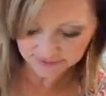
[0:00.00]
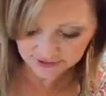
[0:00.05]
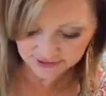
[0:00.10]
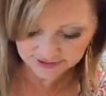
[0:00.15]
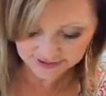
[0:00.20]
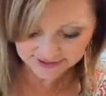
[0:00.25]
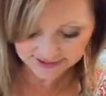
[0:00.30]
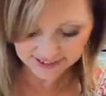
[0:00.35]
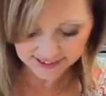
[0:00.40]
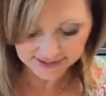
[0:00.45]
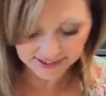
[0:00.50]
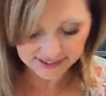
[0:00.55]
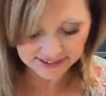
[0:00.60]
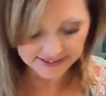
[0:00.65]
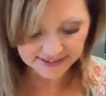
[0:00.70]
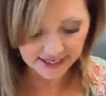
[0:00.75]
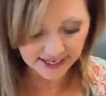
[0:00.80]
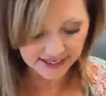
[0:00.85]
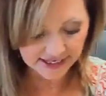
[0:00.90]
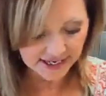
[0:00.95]
So just set
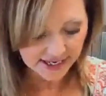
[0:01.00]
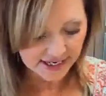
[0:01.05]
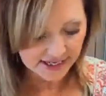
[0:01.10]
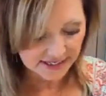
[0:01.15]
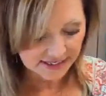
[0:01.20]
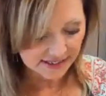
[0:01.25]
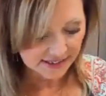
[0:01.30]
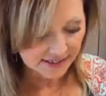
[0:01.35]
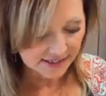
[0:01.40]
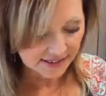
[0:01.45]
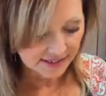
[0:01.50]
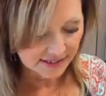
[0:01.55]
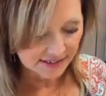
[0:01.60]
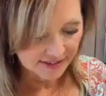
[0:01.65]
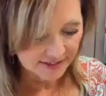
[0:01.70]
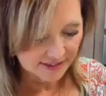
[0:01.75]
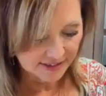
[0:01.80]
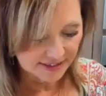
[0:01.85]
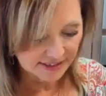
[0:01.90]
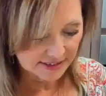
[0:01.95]
that aside.
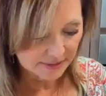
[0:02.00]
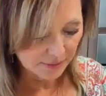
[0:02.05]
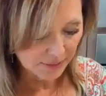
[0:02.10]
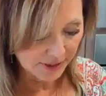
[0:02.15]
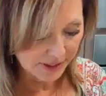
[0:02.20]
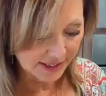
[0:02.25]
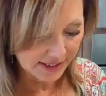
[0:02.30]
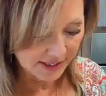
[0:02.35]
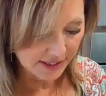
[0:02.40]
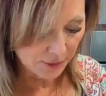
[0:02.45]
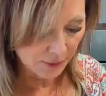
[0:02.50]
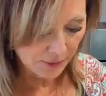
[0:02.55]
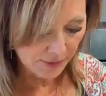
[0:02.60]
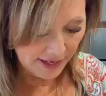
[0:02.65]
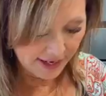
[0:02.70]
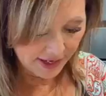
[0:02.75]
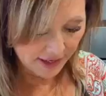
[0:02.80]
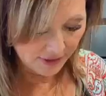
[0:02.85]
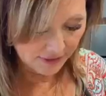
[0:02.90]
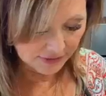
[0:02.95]
Just spread it
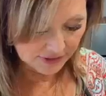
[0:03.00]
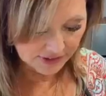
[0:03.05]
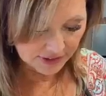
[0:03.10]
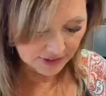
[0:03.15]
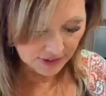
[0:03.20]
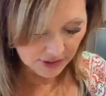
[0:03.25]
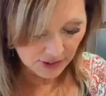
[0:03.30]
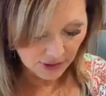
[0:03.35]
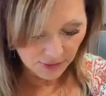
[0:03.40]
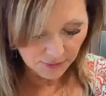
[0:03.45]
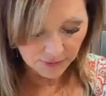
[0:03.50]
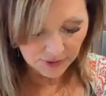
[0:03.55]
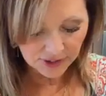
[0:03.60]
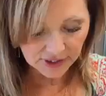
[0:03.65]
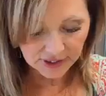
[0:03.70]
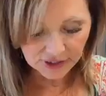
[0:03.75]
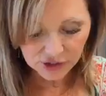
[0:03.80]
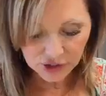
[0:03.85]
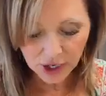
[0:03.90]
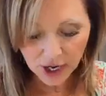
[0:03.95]
around.
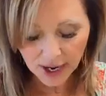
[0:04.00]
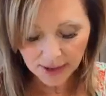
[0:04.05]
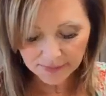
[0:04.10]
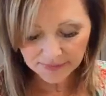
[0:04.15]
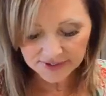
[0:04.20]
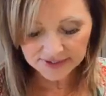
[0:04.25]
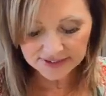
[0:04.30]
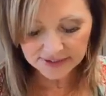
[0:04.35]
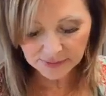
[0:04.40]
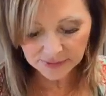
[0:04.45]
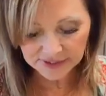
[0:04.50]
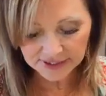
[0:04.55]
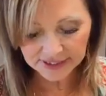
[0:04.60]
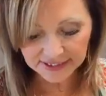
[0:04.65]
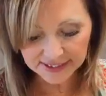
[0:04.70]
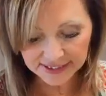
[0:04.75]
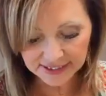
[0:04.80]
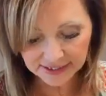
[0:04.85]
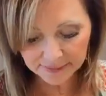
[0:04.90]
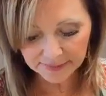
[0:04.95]
We're going to top this
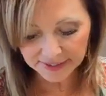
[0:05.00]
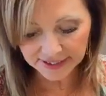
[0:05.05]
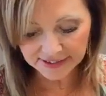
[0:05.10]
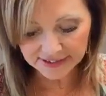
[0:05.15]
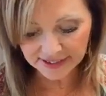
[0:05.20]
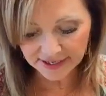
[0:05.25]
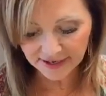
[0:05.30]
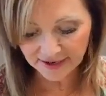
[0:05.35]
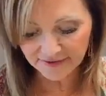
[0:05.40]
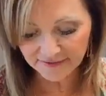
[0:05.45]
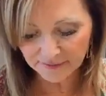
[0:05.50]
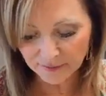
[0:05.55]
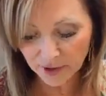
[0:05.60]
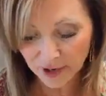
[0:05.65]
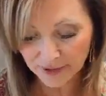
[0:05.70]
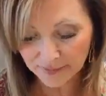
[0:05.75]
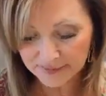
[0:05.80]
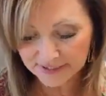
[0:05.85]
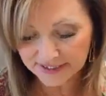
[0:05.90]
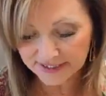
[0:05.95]
with a little bit of
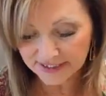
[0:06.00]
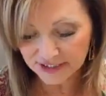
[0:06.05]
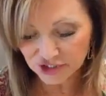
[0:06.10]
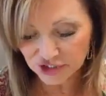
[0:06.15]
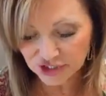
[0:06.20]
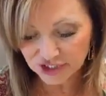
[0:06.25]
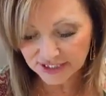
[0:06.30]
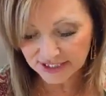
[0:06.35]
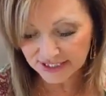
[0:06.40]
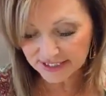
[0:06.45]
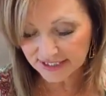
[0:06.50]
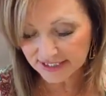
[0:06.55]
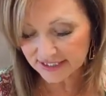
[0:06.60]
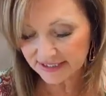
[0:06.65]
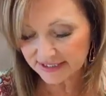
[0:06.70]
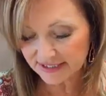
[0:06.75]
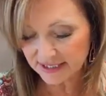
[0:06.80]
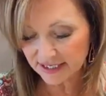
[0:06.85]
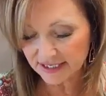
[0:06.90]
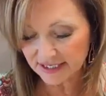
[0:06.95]
Parmesan
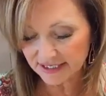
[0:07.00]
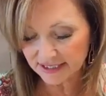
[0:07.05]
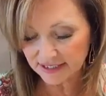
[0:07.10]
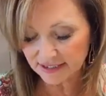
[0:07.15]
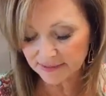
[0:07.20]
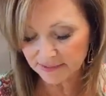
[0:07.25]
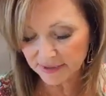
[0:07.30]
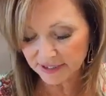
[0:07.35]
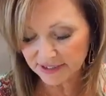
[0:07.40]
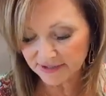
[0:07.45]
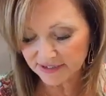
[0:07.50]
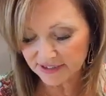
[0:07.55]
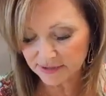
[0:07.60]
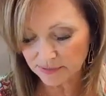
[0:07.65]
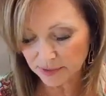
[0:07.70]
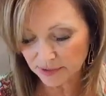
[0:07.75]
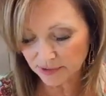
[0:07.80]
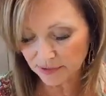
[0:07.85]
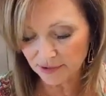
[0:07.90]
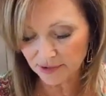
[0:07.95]
cheese, a little bit
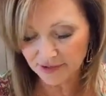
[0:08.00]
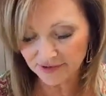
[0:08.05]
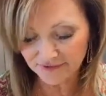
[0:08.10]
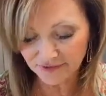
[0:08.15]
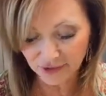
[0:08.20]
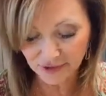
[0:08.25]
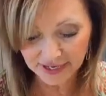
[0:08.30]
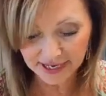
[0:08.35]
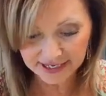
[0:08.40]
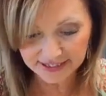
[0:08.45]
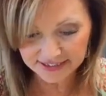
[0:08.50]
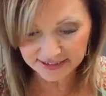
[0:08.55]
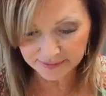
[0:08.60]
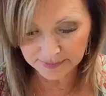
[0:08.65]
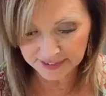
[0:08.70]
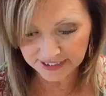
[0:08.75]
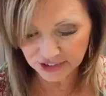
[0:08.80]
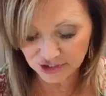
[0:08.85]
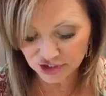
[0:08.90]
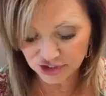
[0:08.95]
of sprinkle of our
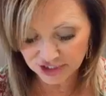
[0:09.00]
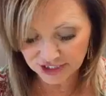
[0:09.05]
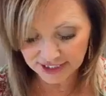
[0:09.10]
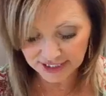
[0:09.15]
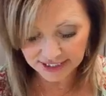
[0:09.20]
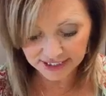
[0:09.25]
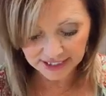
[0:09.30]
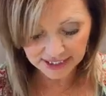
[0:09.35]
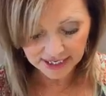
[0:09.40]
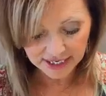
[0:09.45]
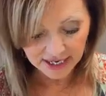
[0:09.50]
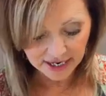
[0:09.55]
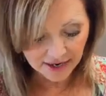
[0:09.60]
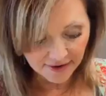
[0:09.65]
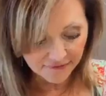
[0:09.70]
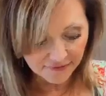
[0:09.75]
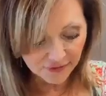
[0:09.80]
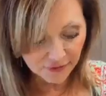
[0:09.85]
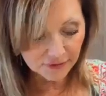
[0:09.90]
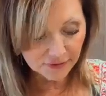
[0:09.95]
SPG.
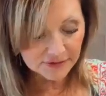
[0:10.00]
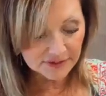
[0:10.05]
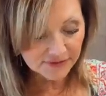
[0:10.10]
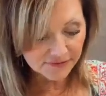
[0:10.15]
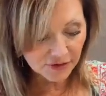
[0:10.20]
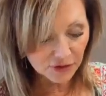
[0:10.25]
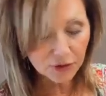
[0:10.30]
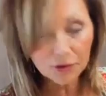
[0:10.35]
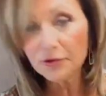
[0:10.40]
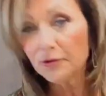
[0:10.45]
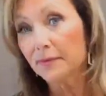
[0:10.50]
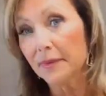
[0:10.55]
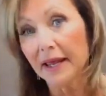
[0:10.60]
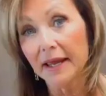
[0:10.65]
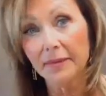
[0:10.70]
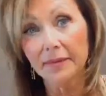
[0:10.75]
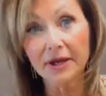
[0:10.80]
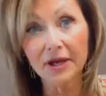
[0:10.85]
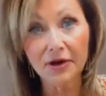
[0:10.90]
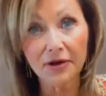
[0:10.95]
For those of you who
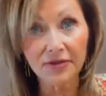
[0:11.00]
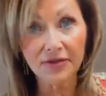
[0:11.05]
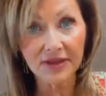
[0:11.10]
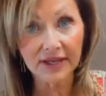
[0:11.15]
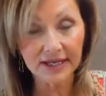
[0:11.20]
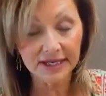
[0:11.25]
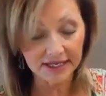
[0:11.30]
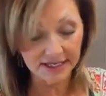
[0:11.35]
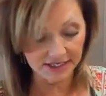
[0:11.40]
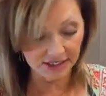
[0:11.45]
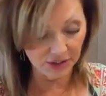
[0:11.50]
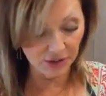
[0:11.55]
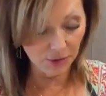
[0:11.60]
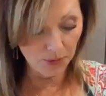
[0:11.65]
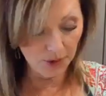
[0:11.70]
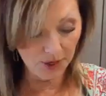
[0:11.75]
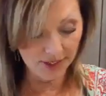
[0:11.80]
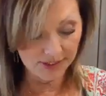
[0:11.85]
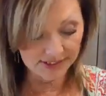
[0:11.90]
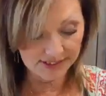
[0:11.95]
maybe are
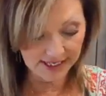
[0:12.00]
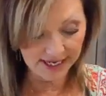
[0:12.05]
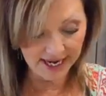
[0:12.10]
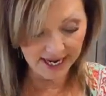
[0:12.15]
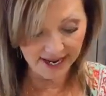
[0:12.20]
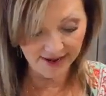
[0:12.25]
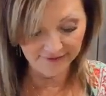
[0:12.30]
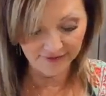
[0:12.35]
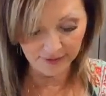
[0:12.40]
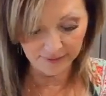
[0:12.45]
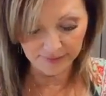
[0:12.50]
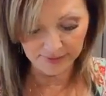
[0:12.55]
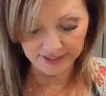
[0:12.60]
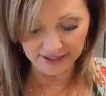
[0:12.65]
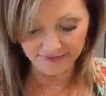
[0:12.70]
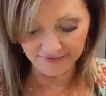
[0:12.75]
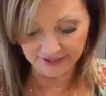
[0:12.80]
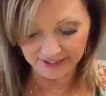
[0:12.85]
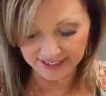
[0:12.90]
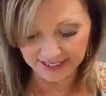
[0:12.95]
thinking you want to have a
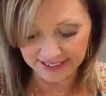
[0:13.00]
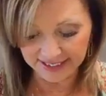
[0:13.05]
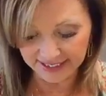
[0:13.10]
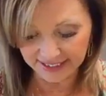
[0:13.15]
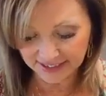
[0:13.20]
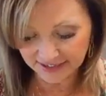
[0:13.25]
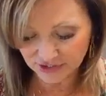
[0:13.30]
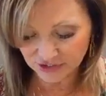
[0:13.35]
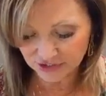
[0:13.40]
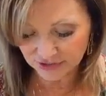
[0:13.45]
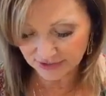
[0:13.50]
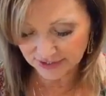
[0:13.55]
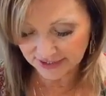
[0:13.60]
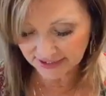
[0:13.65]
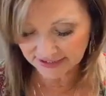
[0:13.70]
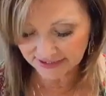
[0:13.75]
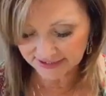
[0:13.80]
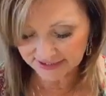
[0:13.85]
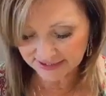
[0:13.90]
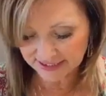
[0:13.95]
bit of a kick to
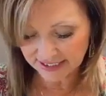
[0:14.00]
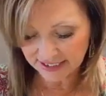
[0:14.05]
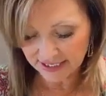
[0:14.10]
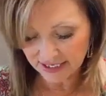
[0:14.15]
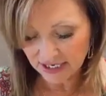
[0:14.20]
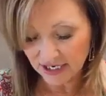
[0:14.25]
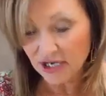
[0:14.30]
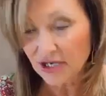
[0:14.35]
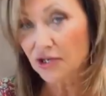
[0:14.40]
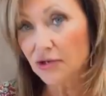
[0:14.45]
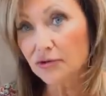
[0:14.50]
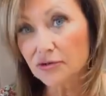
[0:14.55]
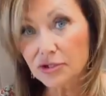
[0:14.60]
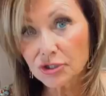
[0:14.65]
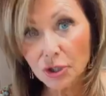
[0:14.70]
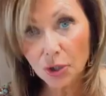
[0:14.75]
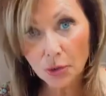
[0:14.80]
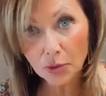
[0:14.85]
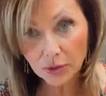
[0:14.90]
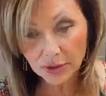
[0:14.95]
this,
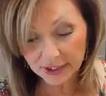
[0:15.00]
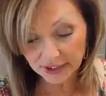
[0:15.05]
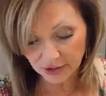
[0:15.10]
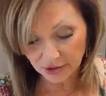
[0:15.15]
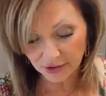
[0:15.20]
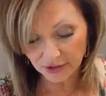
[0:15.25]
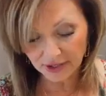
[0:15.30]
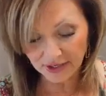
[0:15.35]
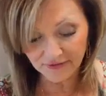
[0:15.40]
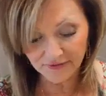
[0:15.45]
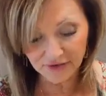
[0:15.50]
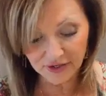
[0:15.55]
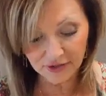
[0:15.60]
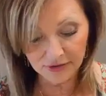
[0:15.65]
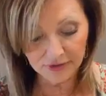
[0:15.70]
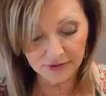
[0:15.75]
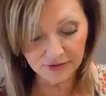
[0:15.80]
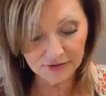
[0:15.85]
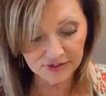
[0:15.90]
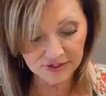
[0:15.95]
you totally could have
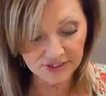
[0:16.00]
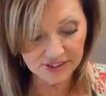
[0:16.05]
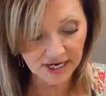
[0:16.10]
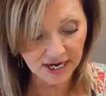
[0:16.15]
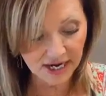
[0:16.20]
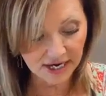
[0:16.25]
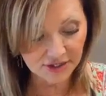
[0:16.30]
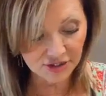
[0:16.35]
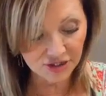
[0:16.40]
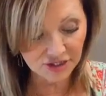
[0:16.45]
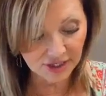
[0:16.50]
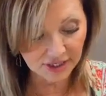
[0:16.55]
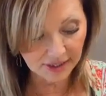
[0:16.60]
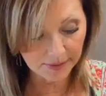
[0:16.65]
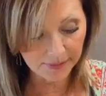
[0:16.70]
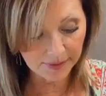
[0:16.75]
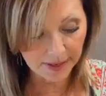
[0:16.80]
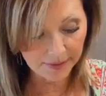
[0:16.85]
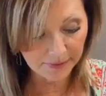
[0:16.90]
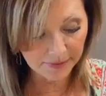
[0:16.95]
used
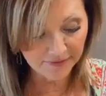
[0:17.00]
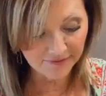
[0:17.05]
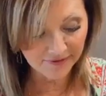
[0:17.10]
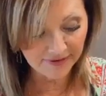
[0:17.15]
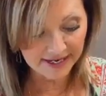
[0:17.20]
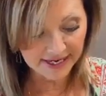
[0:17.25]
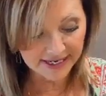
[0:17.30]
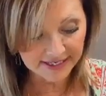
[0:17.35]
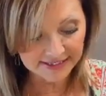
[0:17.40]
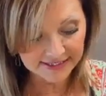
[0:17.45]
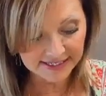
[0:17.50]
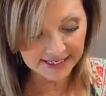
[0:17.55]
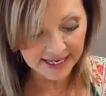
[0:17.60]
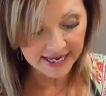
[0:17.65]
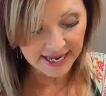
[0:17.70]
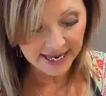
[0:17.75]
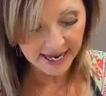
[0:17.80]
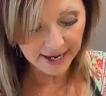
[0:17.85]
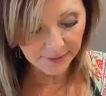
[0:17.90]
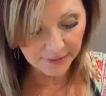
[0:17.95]
chili pepper
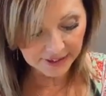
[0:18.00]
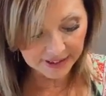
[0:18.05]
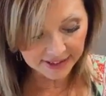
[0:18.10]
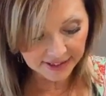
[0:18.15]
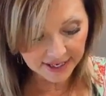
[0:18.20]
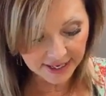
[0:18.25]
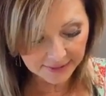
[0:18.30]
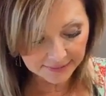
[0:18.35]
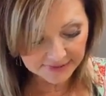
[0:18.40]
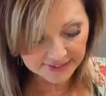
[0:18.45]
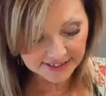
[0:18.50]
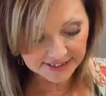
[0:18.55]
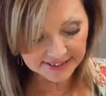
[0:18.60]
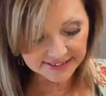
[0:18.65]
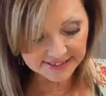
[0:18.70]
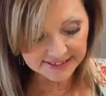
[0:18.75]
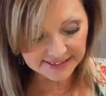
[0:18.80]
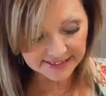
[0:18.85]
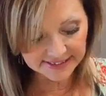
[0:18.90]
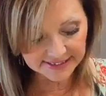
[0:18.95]
flakes. And when it comes
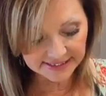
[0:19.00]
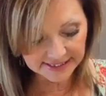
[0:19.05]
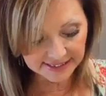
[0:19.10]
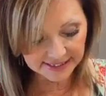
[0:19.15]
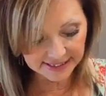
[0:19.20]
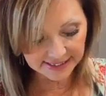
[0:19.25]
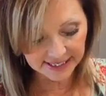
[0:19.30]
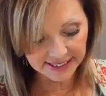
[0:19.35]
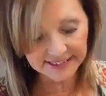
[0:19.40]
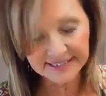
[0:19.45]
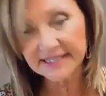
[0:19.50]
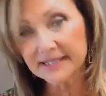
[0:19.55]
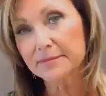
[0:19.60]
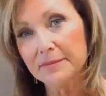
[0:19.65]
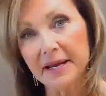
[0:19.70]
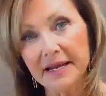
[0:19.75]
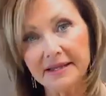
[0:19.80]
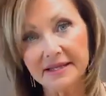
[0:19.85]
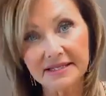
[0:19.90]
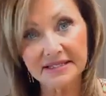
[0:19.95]
to seasoning, and I
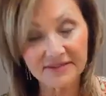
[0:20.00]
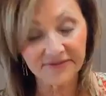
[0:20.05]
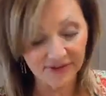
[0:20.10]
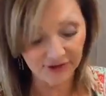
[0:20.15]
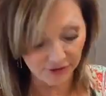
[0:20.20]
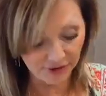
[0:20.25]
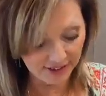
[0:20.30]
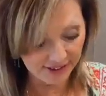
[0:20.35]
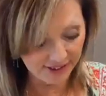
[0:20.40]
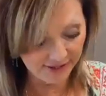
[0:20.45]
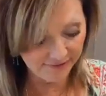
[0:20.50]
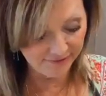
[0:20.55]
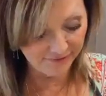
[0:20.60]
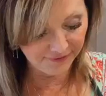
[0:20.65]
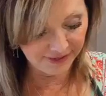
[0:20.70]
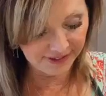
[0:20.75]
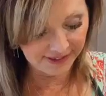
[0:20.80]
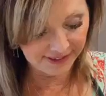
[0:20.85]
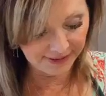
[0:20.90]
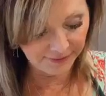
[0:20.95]
did make this very
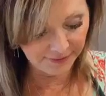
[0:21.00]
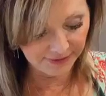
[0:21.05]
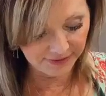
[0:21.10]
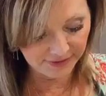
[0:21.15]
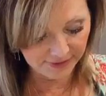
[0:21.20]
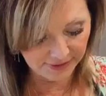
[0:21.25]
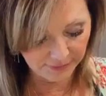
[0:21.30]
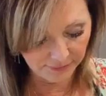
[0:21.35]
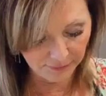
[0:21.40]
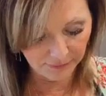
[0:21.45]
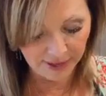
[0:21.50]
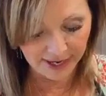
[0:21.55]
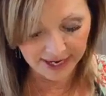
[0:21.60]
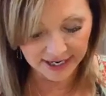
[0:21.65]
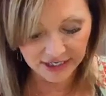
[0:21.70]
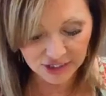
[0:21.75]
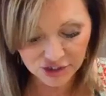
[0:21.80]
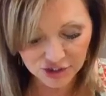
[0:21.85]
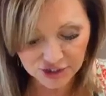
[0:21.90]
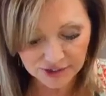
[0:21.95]
kid-friendly with the
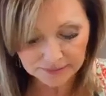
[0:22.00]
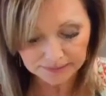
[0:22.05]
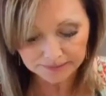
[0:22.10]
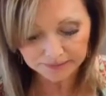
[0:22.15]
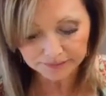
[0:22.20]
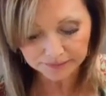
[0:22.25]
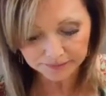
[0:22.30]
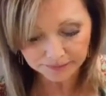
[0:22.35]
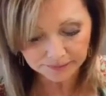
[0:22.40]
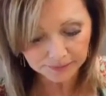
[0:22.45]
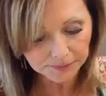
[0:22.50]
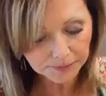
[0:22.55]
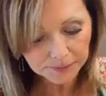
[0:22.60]
ranch.